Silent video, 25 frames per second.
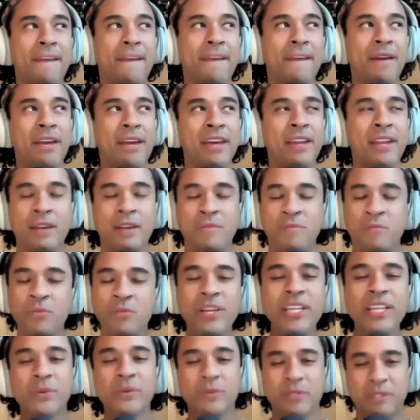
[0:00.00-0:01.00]
it
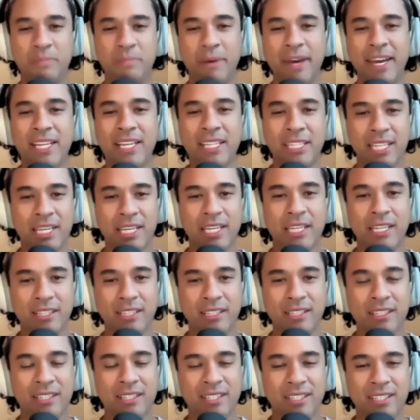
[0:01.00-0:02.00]
really was baked in
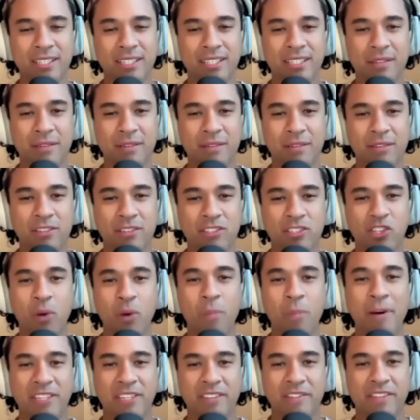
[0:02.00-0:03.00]

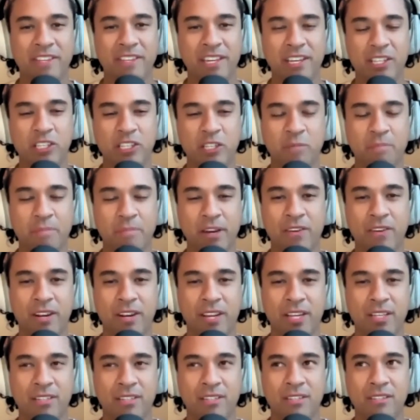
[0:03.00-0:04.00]
so much of the
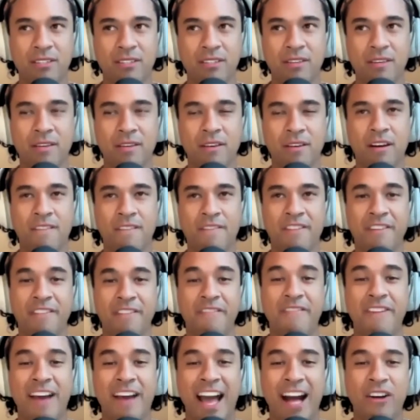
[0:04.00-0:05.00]
experience of the
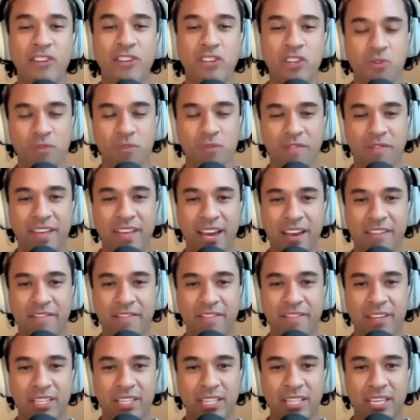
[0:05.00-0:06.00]
value of that
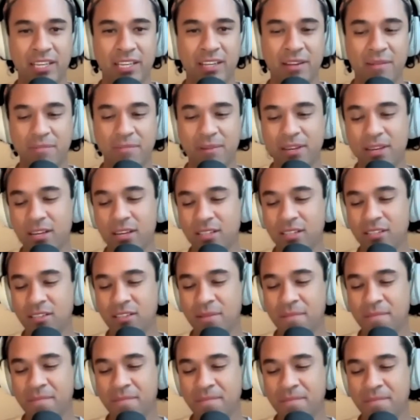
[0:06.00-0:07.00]
feeling,
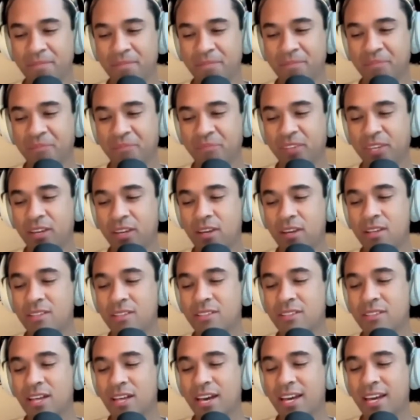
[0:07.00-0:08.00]
because
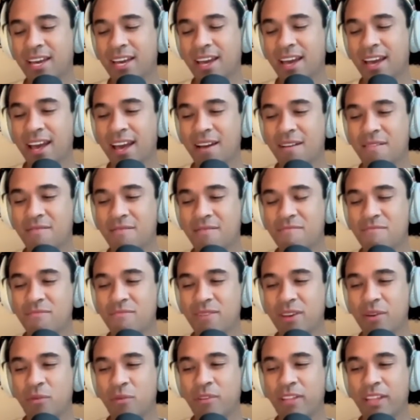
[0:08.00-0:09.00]
it's like
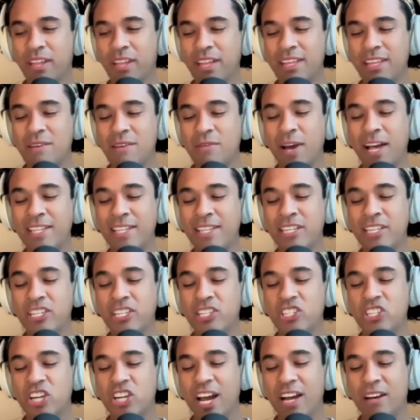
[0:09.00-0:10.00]
it, as a
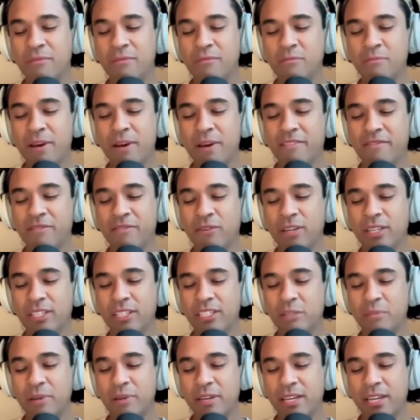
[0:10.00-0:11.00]
child,
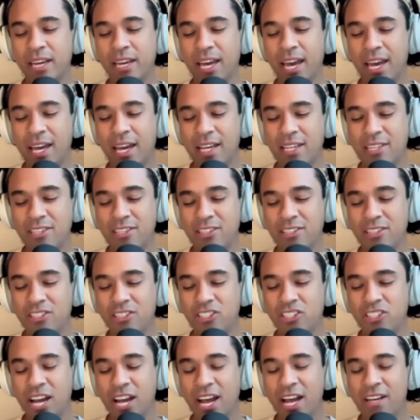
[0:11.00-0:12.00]
metaphorically speaking, as a
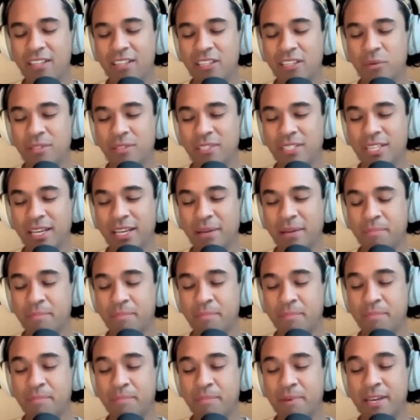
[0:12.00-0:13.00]
child, it was like
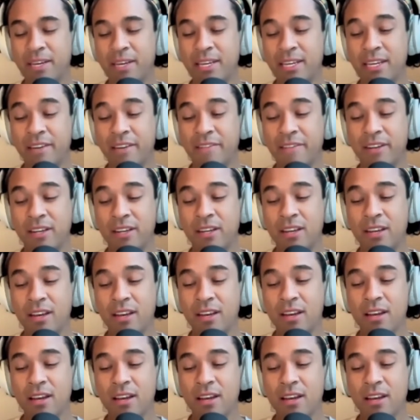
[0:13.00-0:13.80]
being given